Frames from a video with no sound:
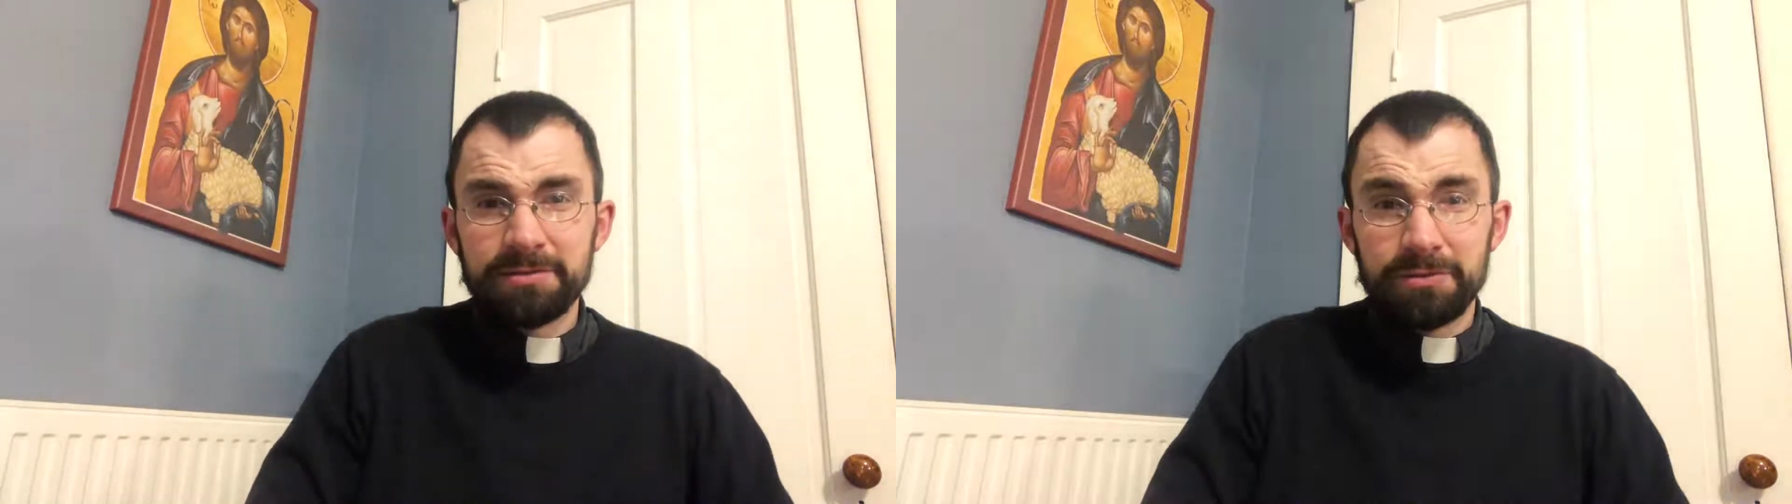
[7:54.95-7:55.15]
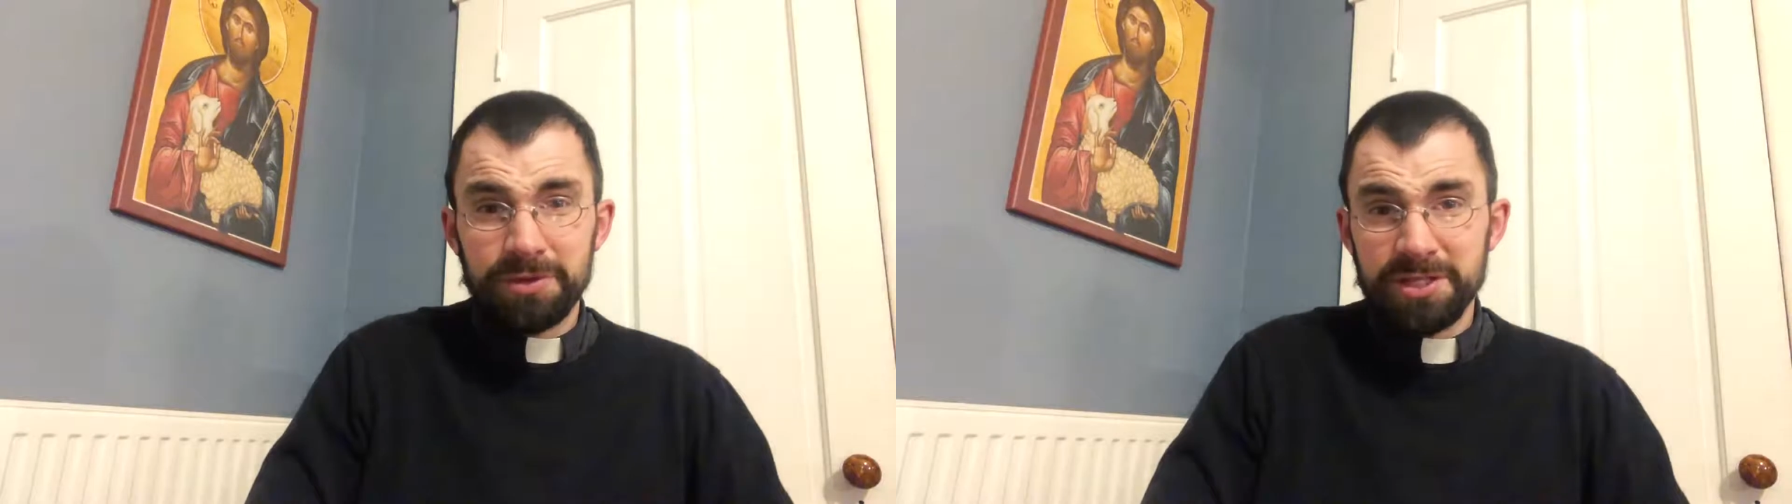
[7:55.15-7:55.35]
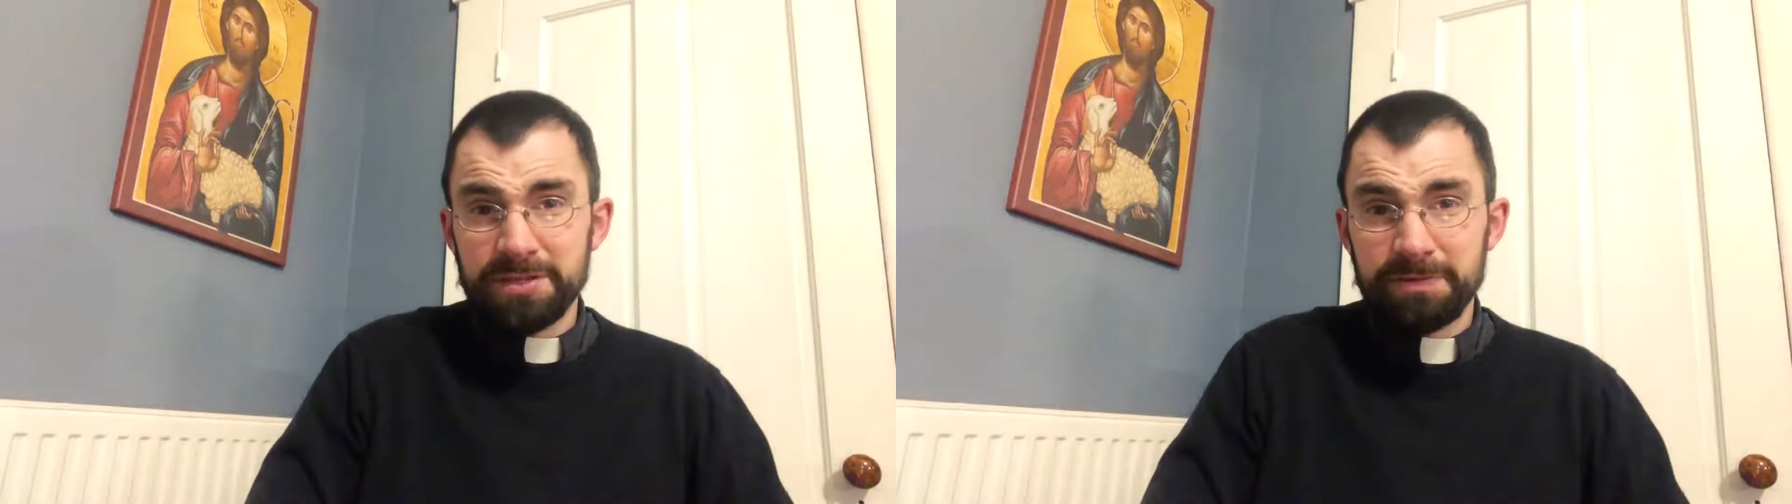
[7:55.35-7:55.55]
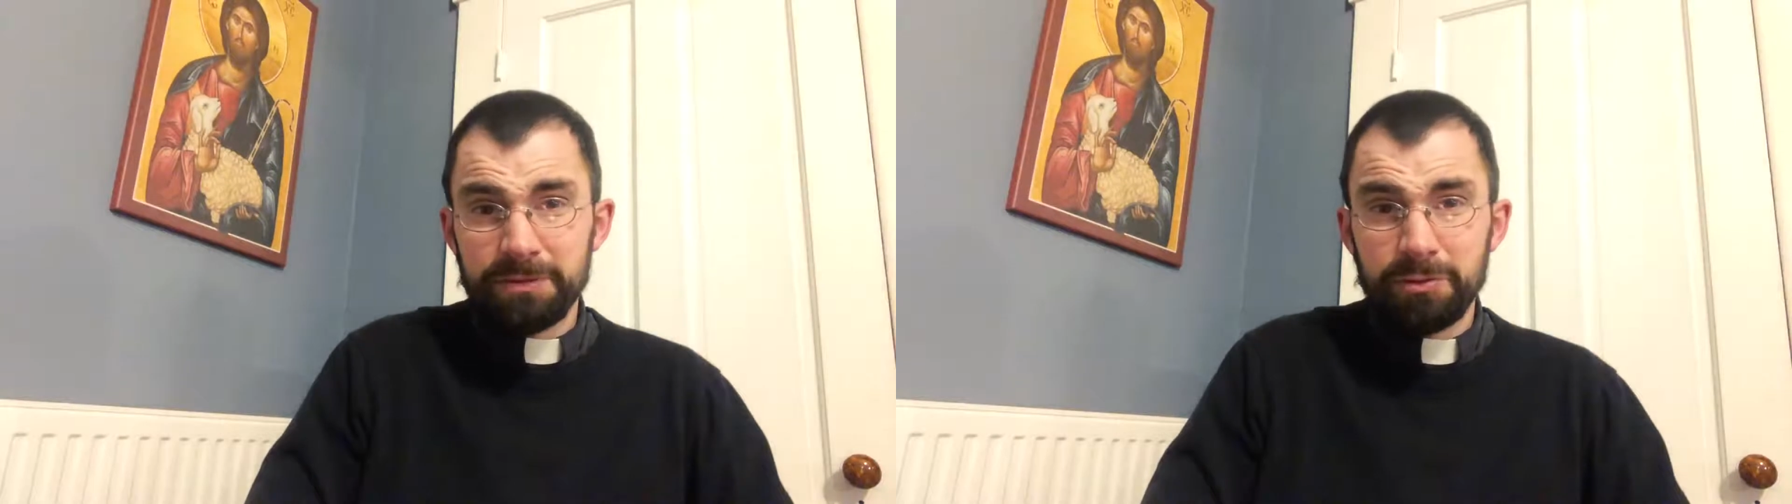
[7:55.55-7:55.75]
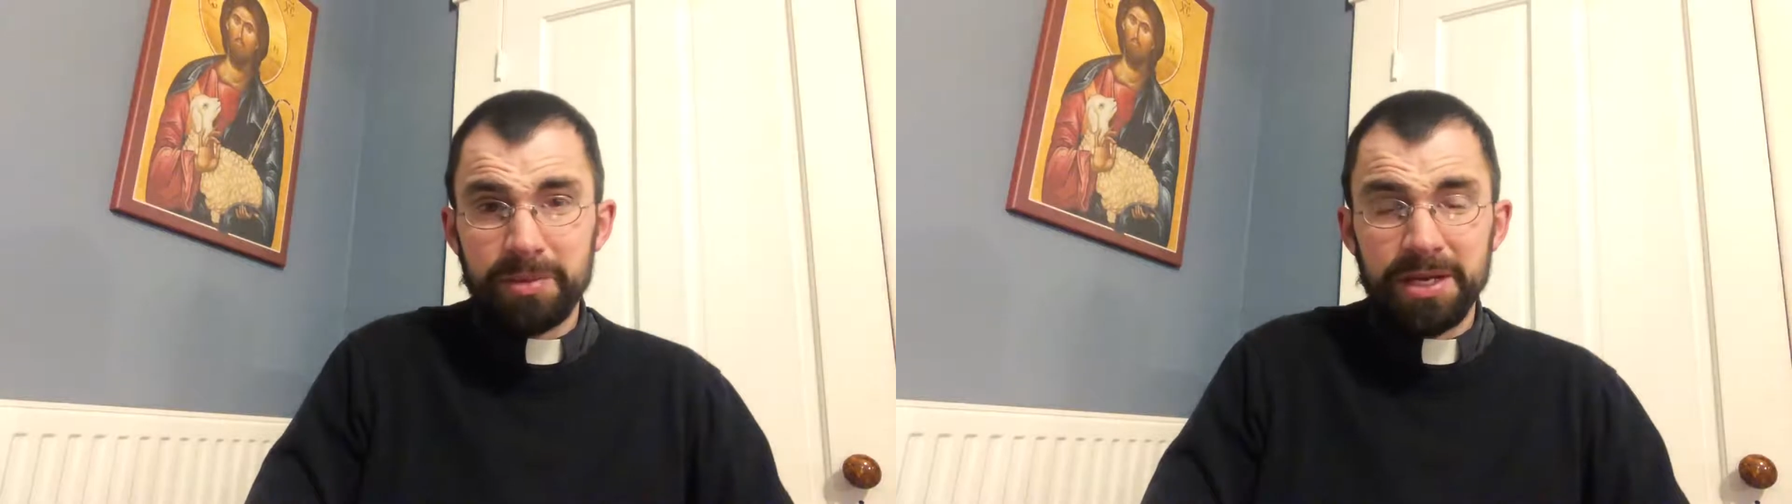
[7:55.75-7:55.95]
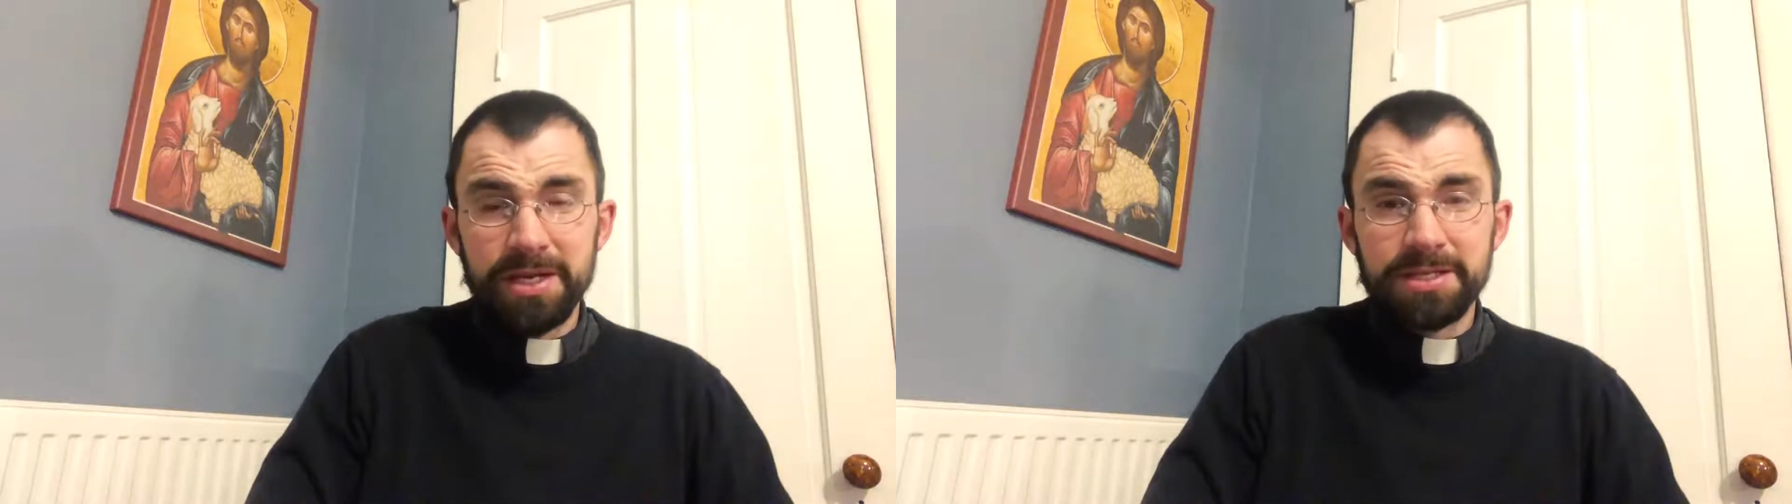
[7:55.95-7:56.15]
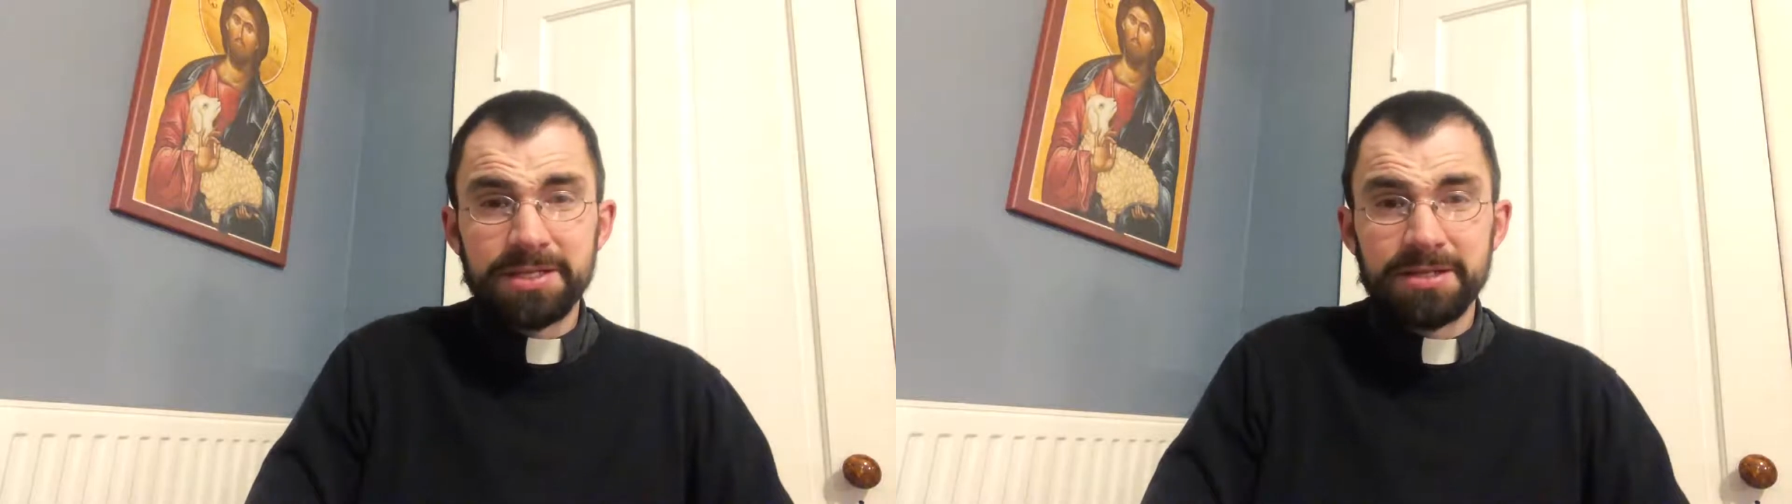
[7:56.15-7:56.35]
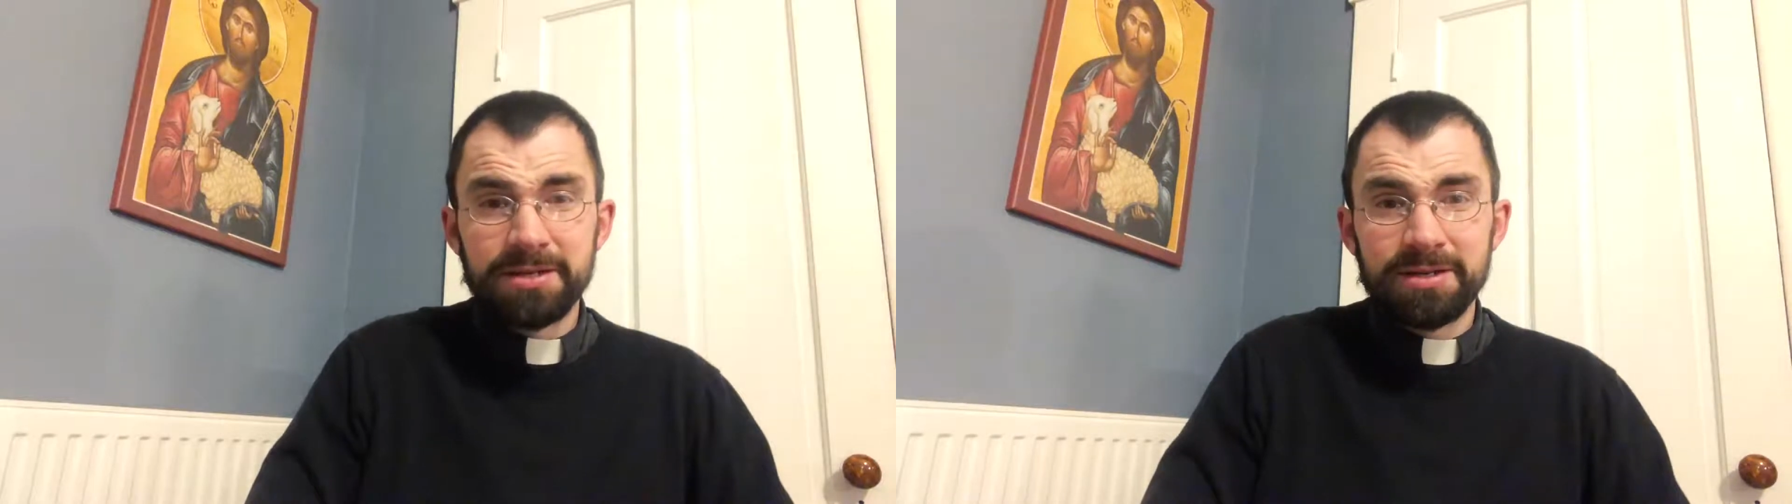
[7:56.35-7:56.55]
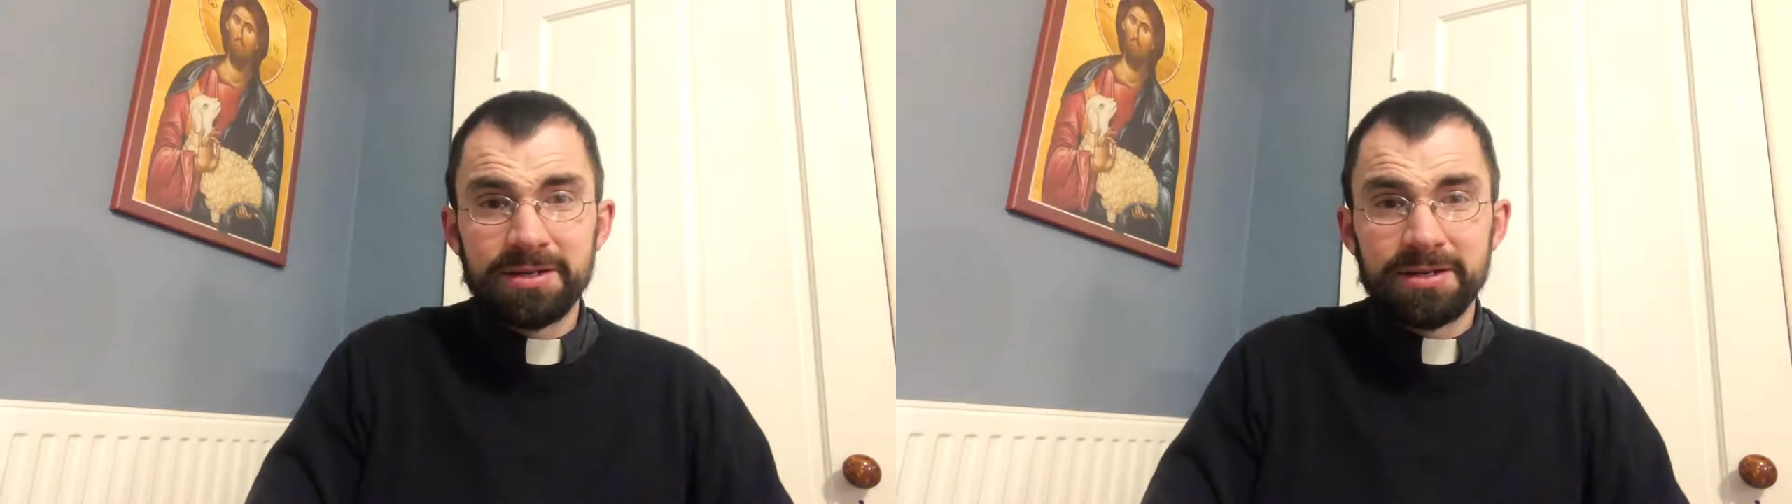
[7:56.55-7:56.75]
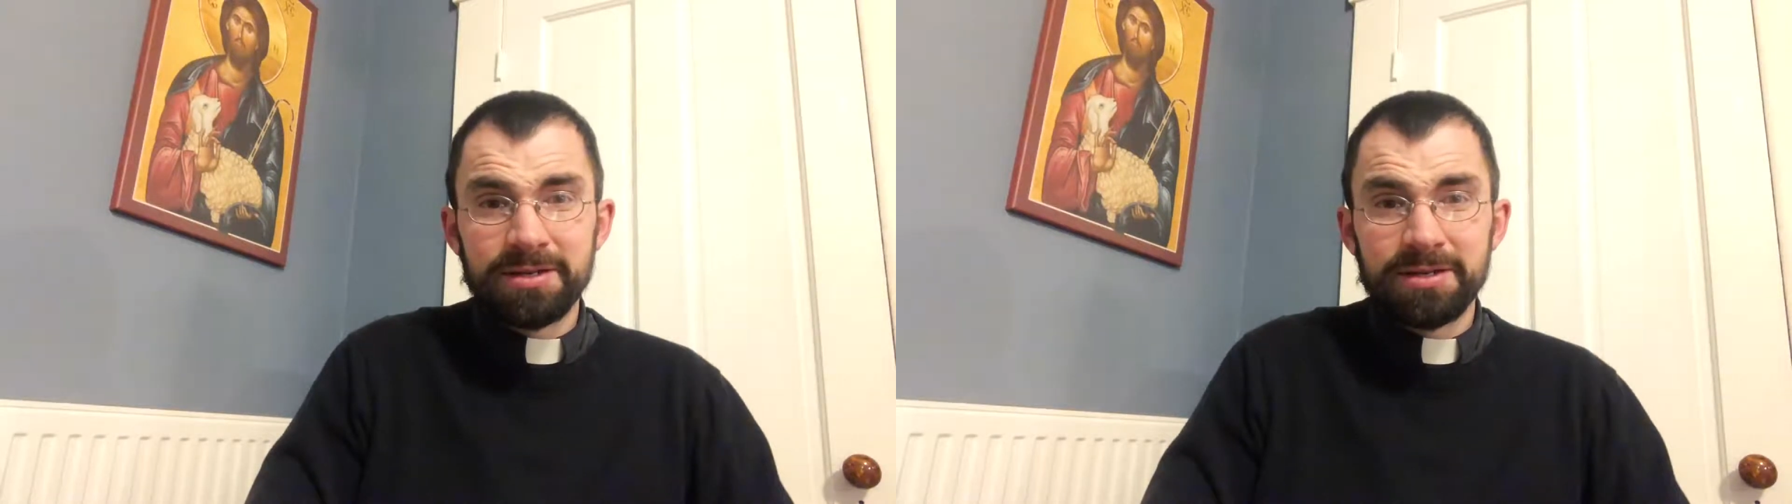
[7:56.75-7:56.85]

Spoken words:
for these few minutes